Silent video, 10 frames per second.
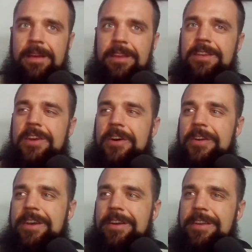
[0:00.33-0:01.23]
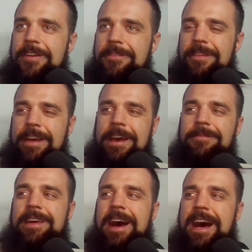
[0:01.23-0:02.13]
Yo fam,
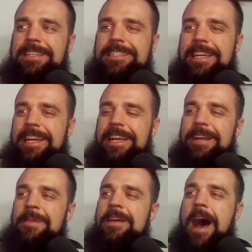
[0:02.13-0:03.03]
Tosh here.